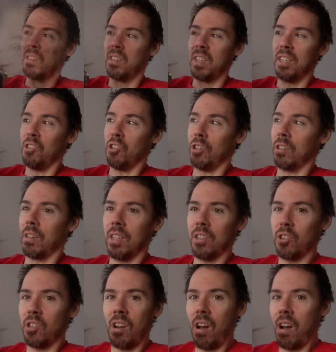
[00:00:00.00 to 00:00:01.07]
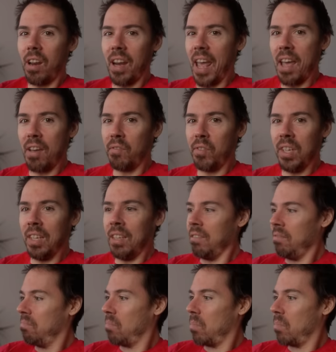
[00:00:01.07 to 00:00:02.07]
Decent, it's not heavy.